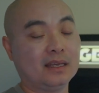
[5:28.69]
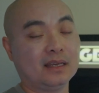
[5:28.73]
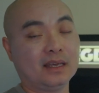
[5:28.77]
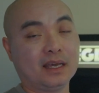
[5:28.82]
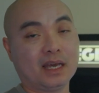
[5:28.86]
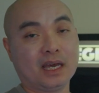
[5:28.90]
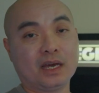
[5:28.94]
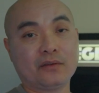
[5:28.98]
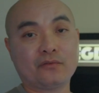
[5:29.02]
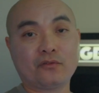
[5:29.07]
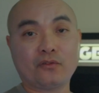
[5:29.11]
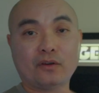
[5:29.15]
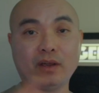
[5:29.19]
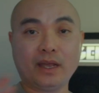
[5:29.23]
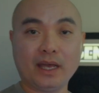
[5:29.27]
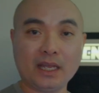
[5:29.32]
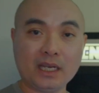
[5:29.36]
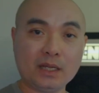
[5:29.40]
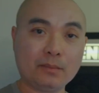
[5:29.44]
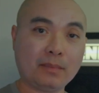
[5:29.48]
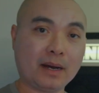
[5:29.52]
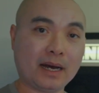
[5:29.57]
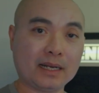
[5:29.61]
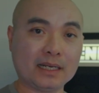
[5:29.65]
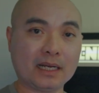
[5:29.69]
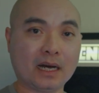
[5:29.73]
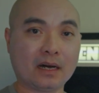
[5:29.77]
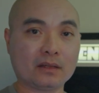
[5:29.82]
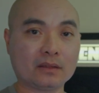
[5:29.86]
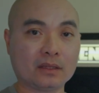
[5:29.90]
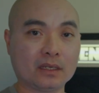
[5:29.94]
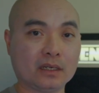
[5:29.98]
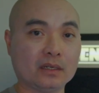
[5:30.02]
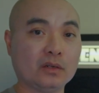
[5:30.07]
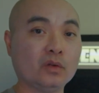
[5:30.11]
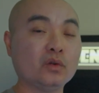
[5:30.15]
And for anybody
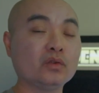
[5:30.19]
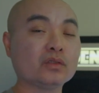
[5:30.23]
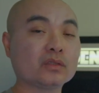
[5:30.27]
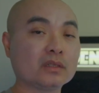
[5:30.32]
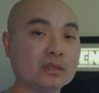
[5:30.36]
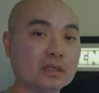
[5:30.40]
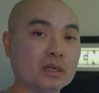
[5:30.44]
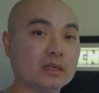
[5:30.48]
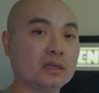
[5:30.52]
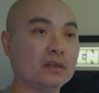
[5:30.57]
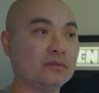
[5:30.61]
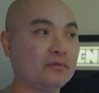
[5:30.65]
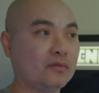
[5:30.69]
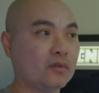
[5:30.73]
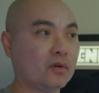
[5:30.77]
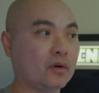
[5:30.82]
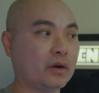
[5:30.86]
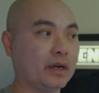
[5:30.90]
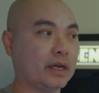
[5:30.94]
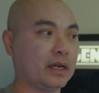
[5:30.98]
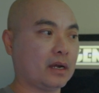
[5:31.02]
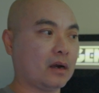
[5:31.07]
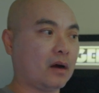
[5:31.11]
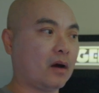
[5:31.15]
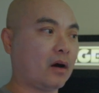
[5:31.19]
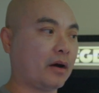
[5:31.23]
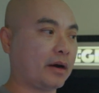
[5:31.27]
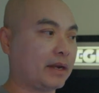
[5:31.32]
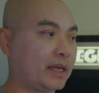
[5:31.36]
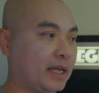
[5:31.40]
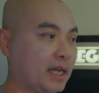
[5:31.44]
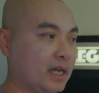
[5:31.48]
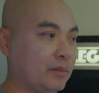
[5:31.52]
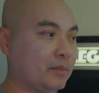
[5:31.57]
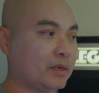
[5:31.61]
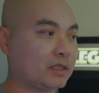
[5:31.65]
out there who's looking for an
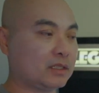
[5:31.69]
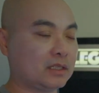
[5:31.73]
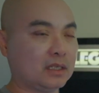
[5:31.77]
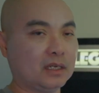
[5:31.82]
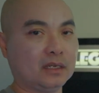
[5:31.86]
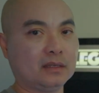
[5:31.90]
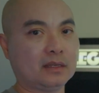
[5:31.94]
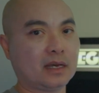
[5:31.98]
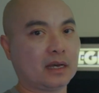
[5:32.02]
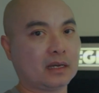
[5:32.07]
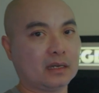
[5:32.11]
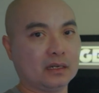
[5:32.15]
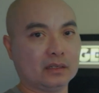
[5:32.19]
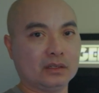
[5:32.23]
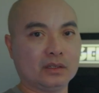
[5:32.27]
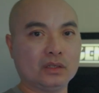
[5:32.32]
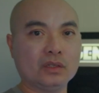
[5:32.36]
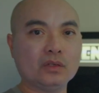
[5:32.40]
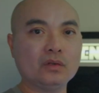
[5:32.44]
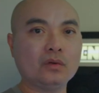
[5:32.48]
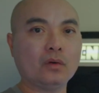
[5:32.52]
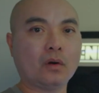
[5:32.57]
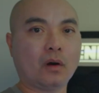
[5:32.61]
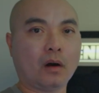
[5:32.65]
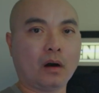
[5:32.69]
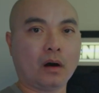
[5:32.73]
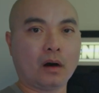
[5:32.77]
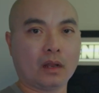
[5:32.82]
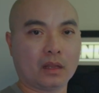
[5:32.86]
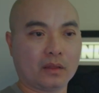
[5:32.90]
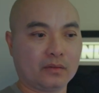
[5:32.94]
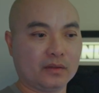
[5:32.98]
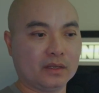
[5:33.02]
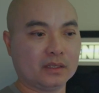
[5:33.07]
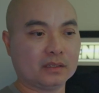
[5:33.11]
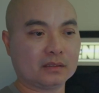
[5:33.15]
arcade machine that could do all
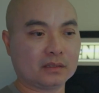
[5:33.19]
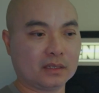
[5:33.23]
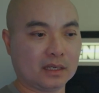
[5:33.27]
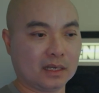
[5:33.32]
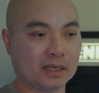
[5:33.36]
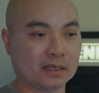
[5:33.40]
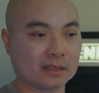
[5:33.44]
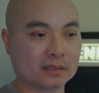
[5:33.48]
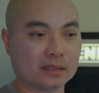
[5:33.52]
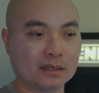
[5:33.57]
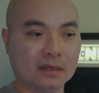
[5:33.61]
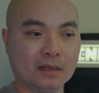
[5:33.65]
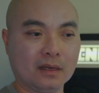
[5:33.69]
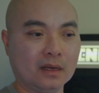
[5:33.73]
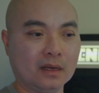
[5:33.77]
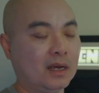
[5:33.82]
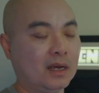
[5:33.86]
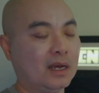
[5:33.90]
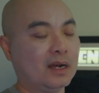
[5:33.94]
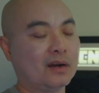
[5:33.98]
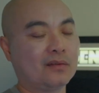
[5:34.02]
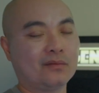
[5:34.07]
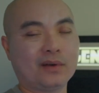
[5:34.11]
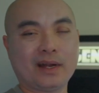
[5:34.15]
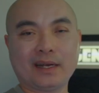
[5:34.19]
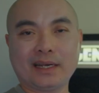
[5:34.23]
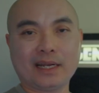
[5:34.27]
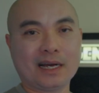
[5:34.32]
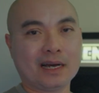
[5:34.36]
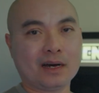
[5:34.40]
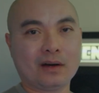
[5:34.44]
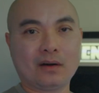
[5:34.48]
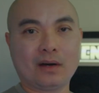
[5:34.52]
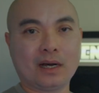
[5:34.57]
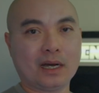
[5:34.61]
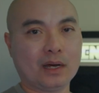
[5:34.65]
of these things, right
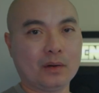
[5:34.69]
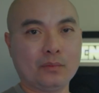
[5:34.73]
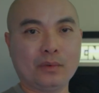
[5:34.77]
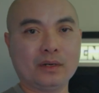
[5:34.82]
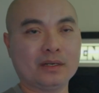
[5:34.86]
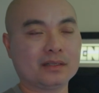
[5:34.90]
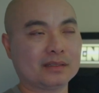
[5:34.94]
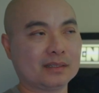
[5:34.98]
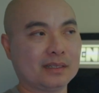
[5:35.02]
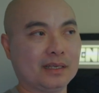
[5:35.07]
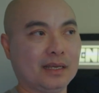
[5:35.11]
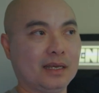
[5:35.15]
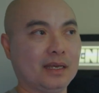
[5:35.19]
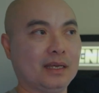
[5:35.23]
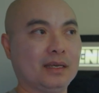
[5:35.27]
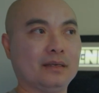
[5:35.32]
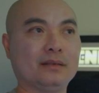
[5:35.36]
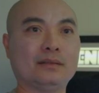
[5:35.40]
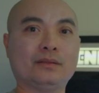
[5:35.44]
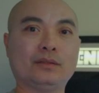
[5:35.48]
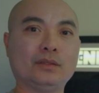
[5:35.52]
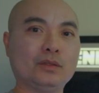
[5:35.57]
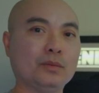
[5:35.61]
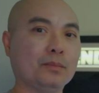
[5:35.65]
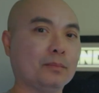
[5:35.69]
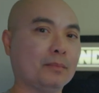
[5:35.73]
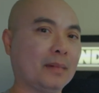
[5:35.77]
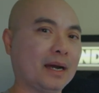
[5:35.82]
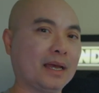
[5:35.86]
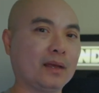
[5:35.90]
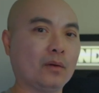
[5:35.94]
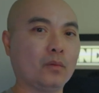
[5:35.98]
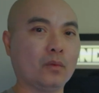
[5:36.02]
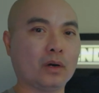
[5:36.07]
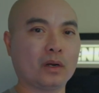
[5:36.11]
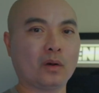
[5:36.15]
now I would say you
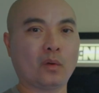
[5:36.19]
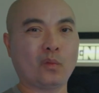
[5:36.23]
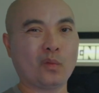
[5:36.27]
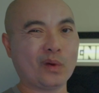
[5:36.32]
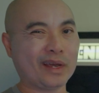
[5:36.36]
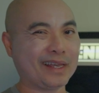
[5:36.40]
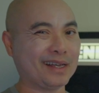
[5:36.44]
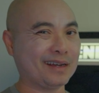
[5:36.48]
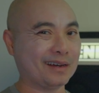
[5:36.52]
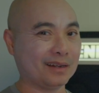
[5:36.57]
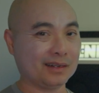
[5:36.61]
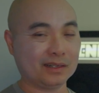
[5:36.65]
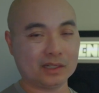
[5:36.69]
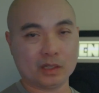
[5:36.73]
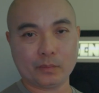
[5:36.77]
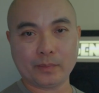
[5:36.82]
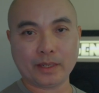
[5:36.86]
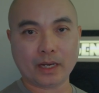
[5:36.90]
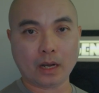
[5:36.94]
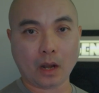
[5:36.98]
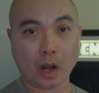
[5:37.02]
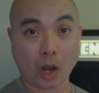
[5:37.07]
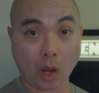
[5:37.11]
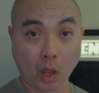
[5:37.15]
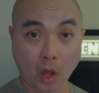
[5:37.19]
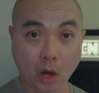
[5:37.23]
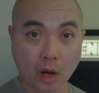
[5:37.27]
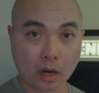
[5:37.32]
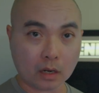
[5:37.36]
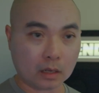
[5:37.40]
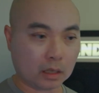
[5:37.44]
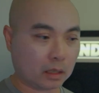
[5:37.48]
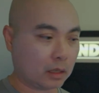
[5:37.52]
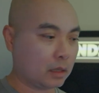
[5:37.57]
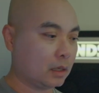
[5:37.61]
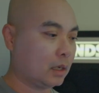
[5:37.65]
might want to wait a little bit
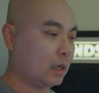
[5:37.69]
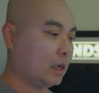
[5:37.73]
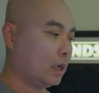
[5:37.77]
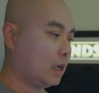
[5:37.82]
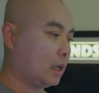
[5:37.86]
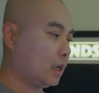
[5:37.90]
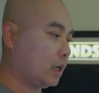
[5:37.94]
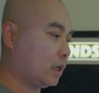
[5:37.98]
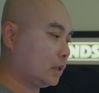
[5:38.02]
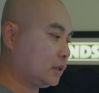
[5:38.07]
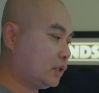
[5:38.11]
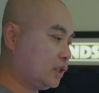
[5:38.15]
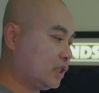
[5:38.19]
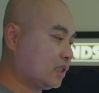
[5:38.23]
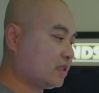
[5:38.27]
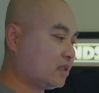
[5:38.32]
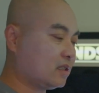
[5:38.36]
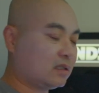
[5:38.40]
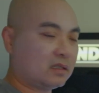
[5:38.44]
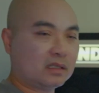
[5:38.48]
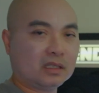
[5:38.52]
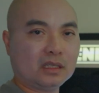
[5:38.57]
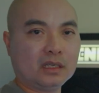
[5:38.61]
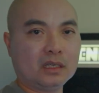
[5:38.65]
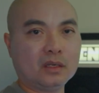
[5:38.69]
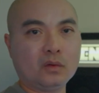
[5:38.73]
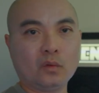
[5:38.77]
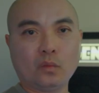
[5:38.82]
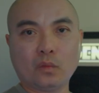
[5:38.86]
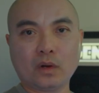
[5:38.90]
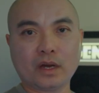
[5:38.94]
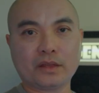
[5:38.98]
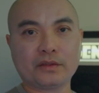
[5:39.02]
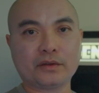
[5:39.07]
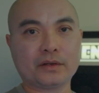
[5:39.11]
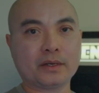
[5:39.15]
longer just to see
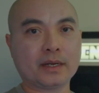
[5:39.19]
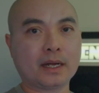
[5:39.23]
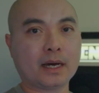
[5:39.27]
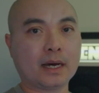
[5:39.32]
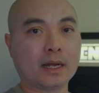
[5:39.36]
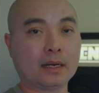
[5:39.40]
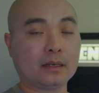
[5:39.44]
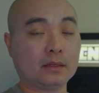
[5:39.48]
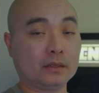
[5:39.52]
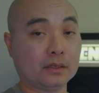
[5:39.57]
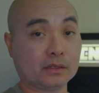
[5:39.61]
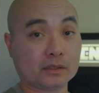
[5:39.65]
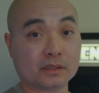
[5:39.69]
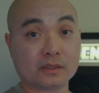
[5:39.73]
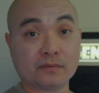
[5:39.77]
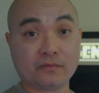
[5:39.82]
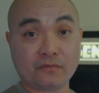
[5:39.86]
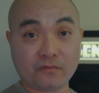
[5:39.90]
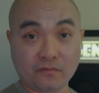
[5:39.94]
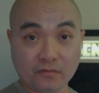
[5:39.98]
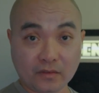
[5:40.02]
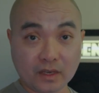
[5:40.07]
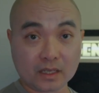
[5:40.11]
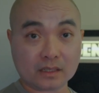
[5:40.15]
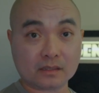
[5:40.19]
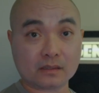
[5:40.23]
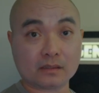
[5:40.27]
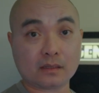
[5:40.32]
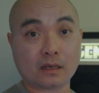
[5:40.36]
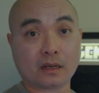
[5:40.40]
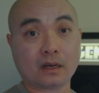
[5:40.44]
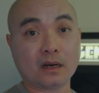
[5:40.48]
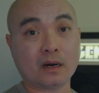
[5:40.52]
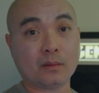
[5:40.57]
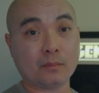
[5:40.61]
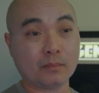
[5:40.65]
whether or not there's some fixes that
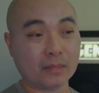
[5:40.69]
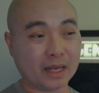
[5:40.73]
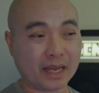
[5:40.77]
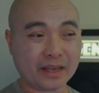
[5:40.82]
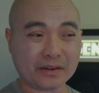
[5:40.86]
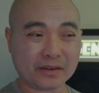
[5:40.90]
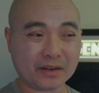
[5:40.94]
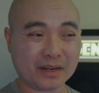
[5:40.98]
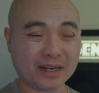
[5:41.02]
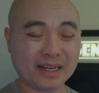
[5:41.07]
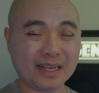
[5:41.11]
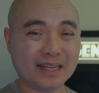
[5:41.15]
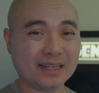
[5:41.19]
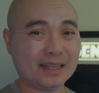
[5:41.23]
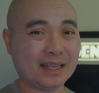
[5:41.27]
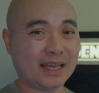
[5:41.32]
come later.